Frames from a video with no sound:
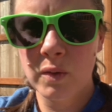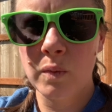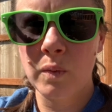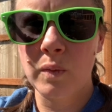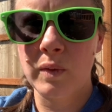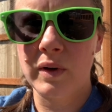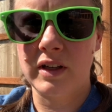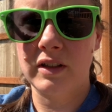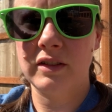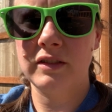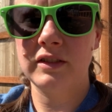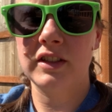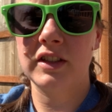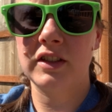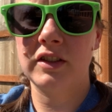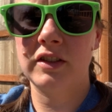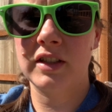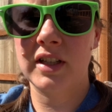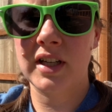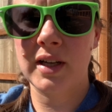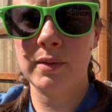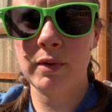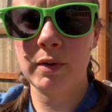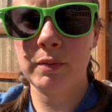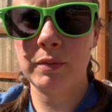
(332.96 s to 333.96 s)
Well, did you
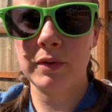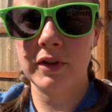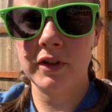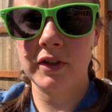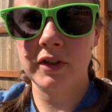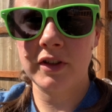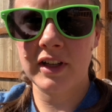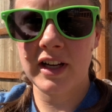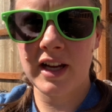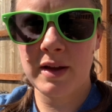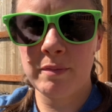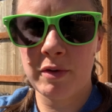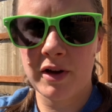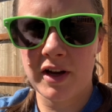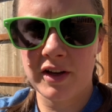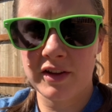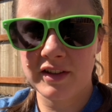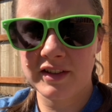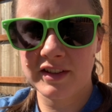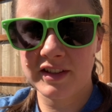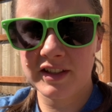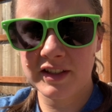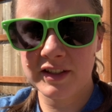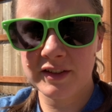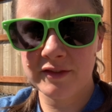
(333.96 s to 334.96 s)
come up with a good
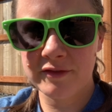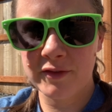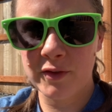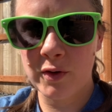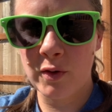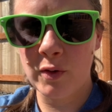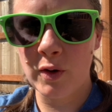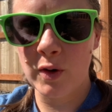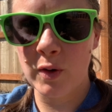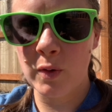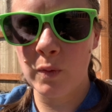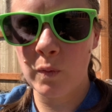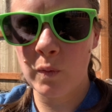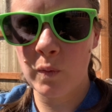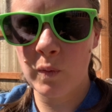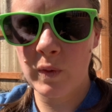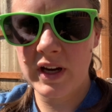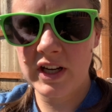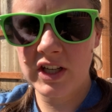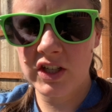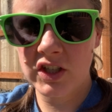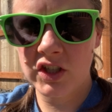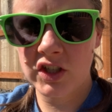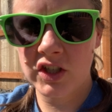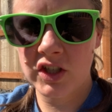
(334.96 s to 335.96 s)
hypothesis for
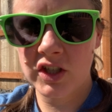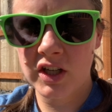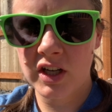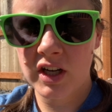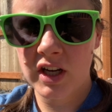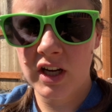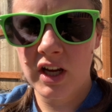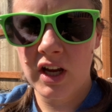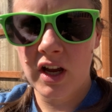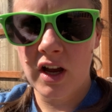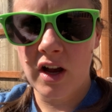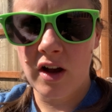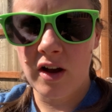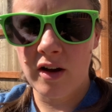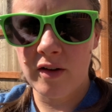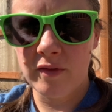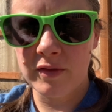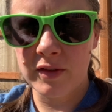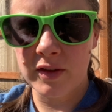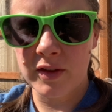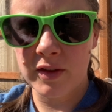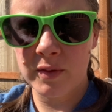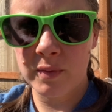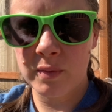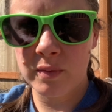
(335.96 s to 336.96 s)
which of
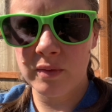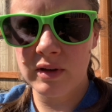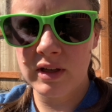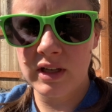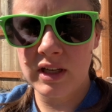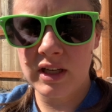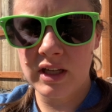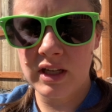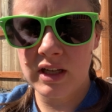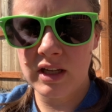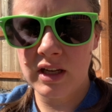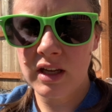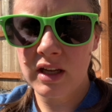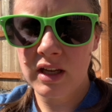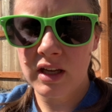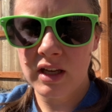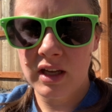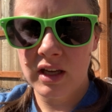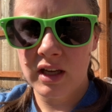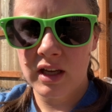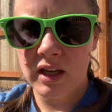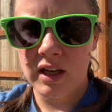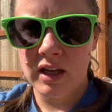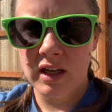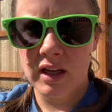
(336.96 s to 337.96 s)
the three
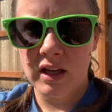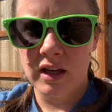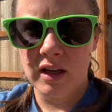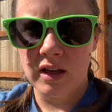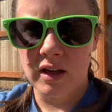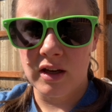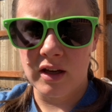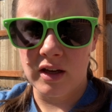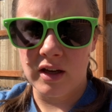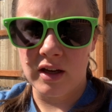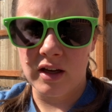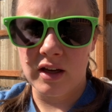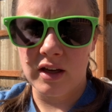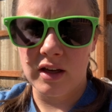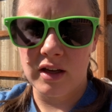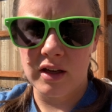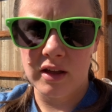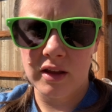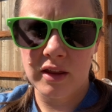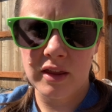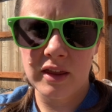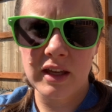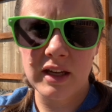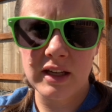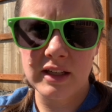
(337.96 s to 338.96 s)
uh,
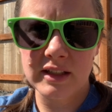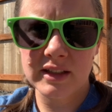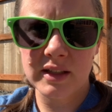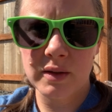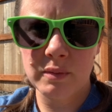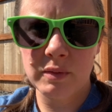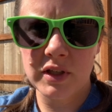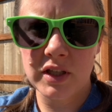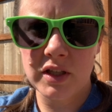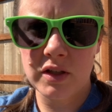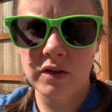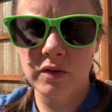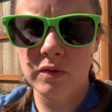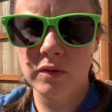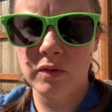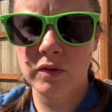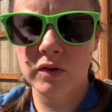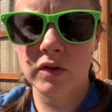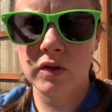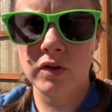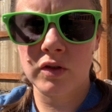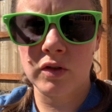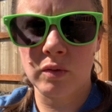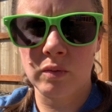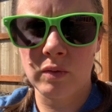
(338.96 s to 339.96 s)
things that we
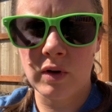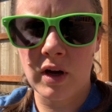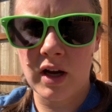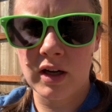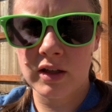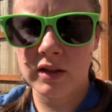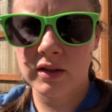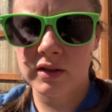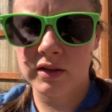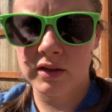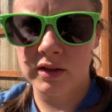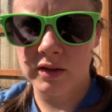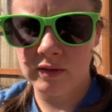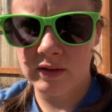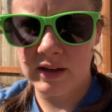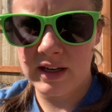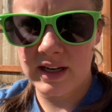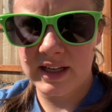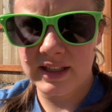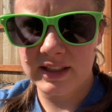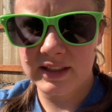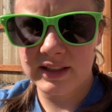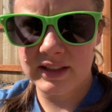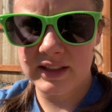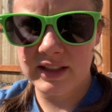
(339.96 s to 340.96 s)
use, the rocks, the
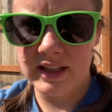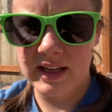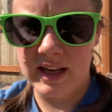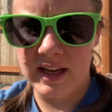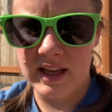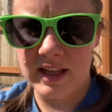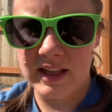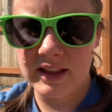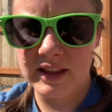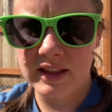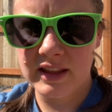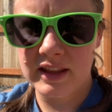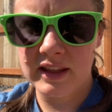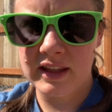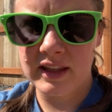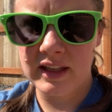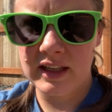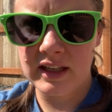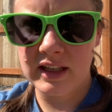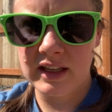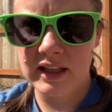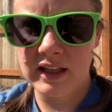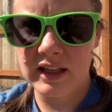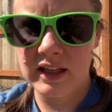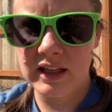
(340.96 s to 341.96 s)
grass, and
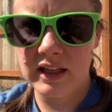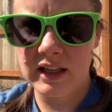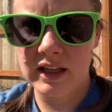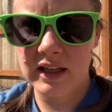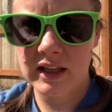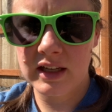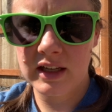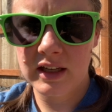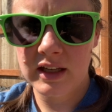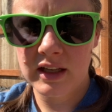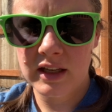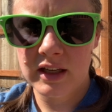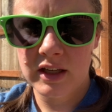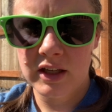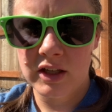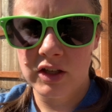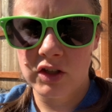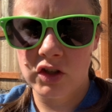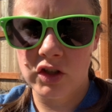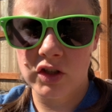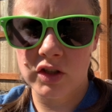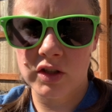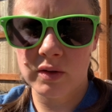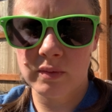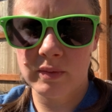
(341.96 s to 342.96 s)
the
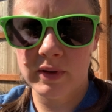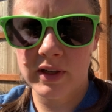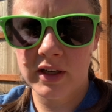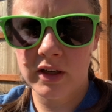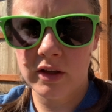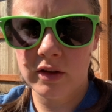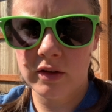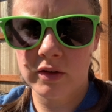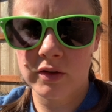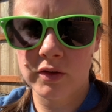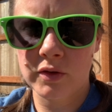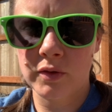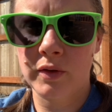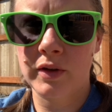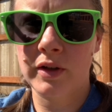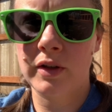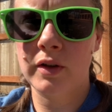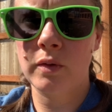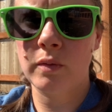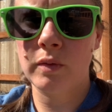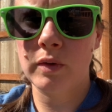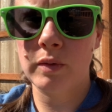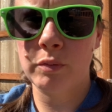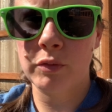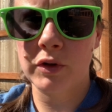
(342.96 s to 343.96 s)
just the regular
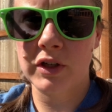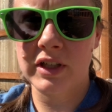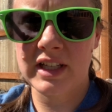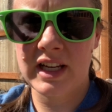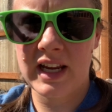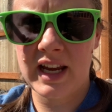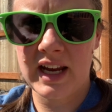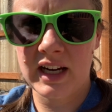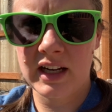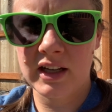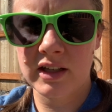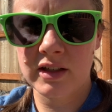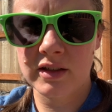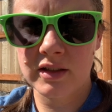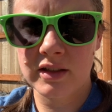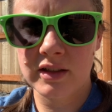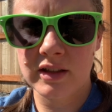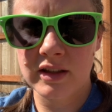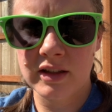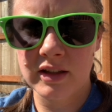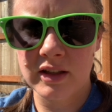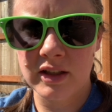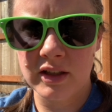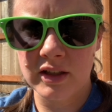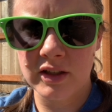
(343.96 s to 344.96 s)
soil, would protect
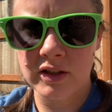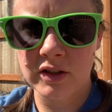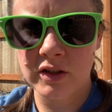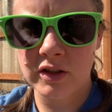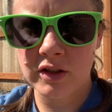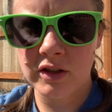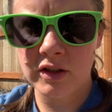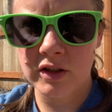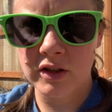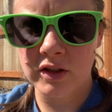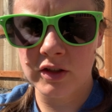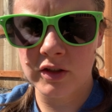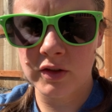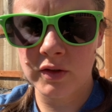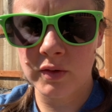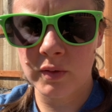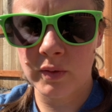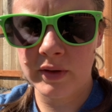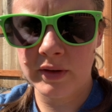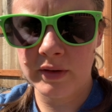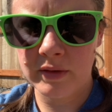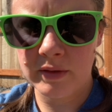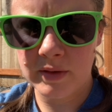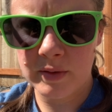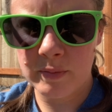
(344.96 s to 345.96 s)
the, the
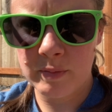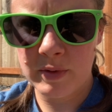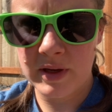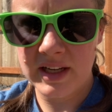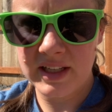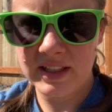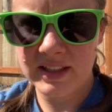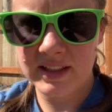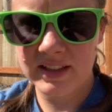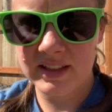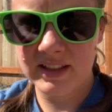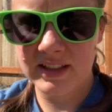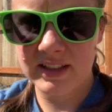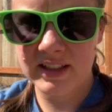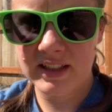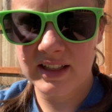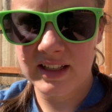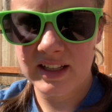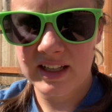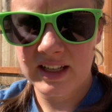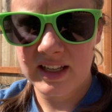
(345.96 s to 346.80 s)
soil the best?